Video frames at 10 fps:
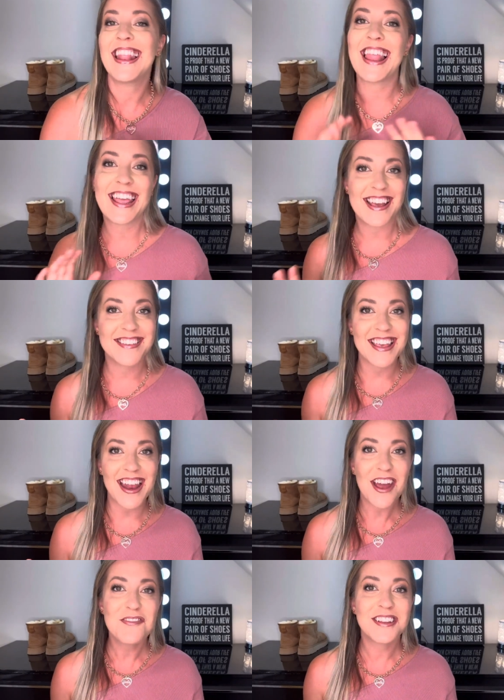Like I said,
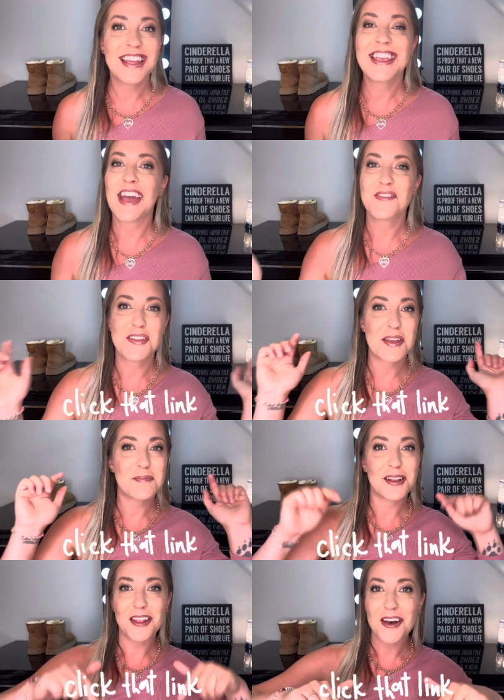I will link everything
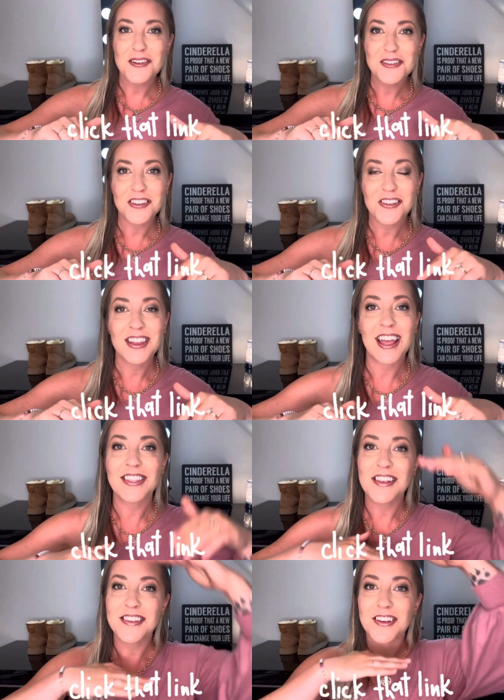below so you can
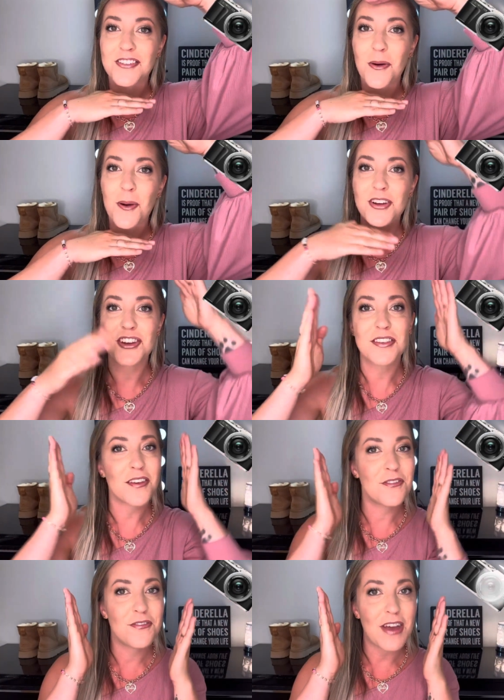get this gorgeous,
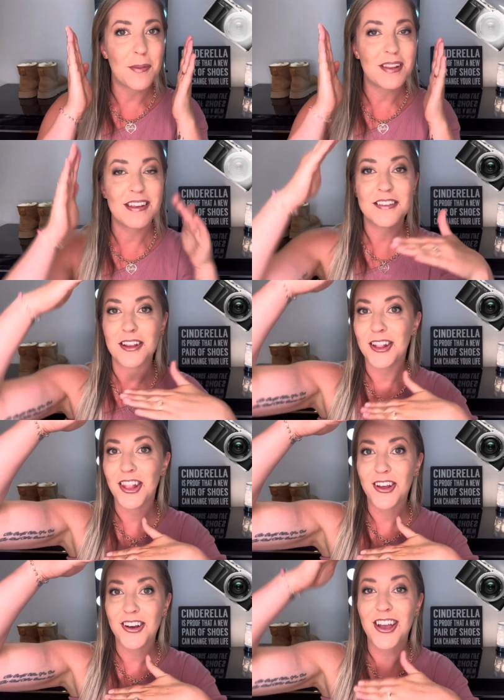fabulous
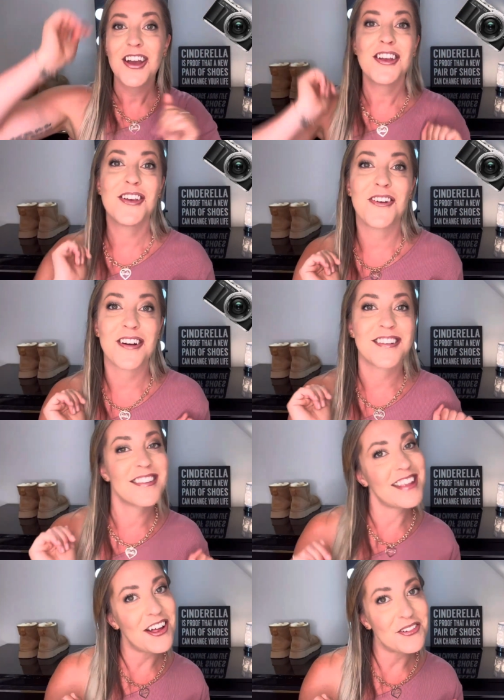look
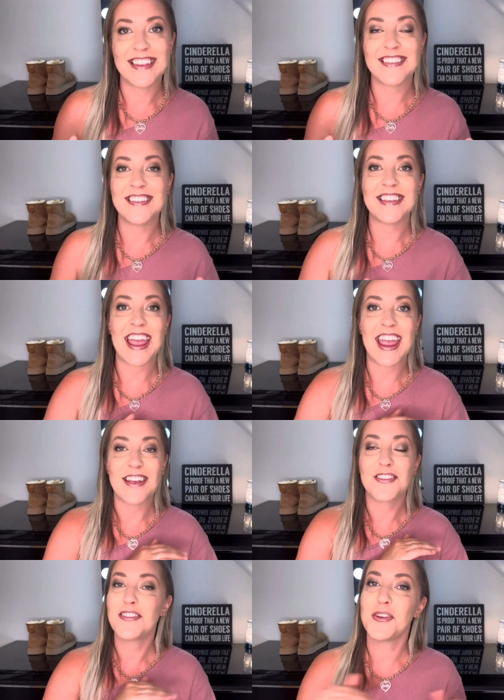yourself. This is
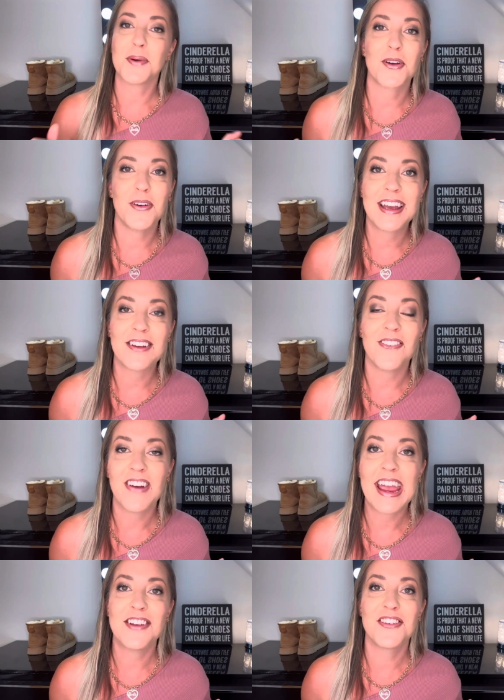a super quick
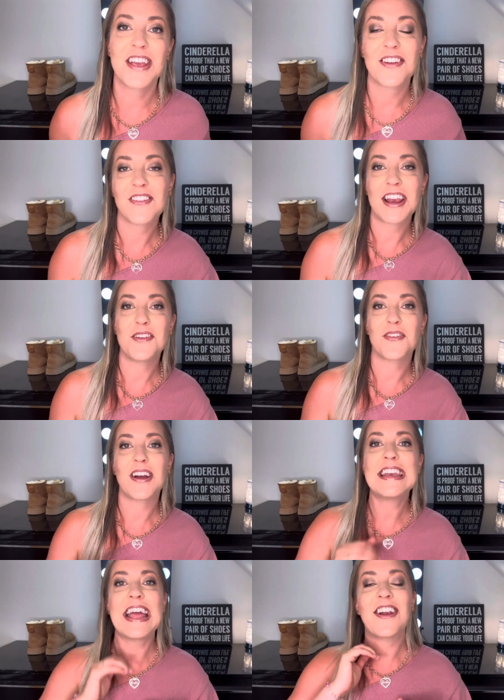way to get ready for
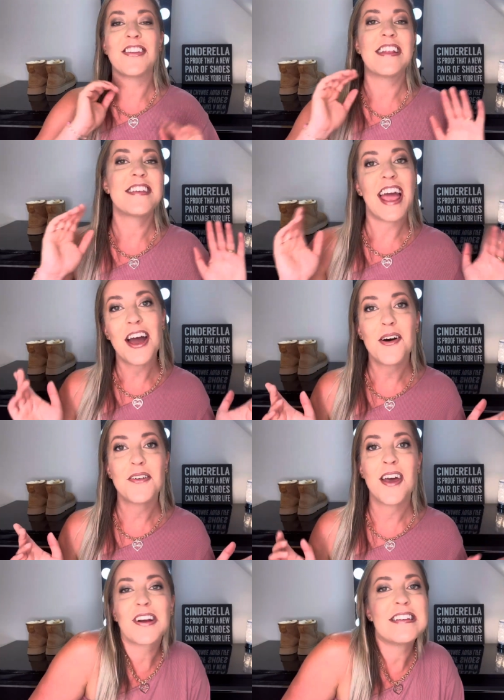a night on the
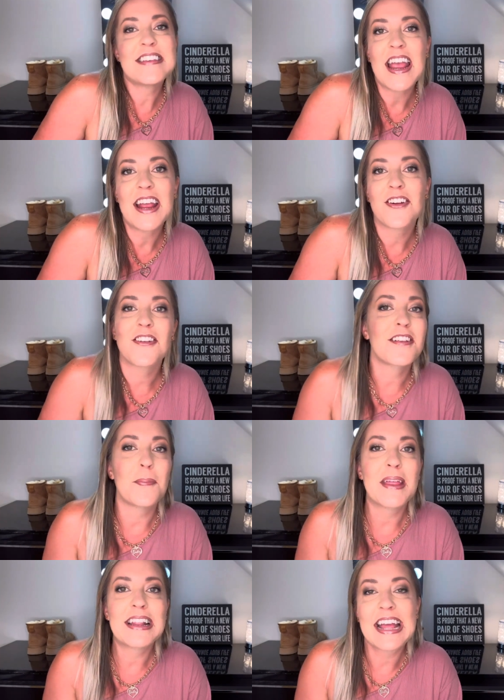town, for a date or
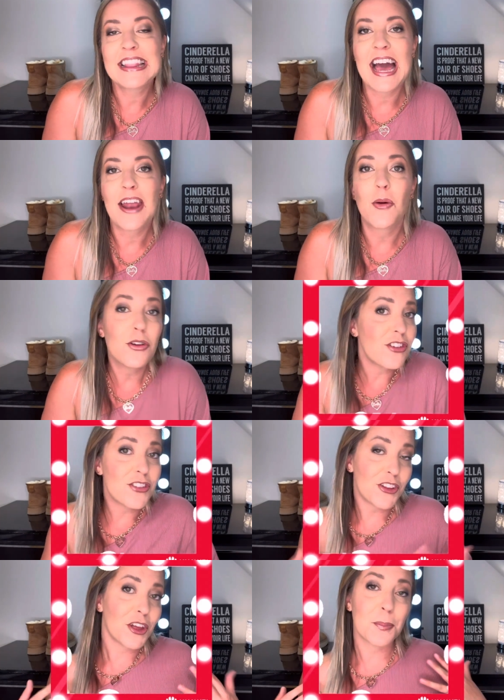something like that, or
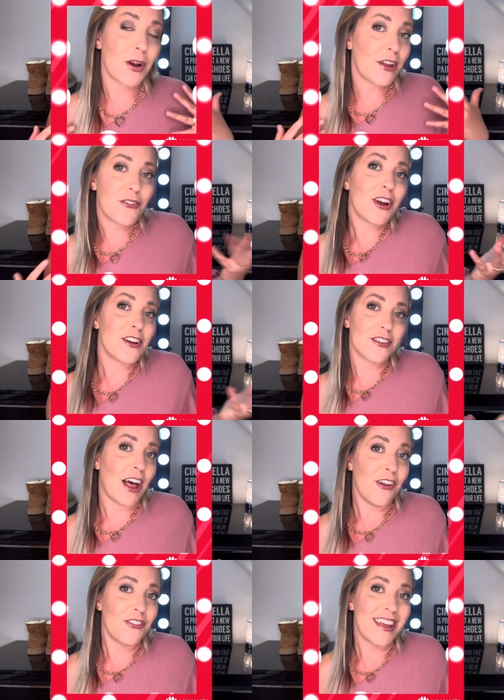just to look pretty for yourself.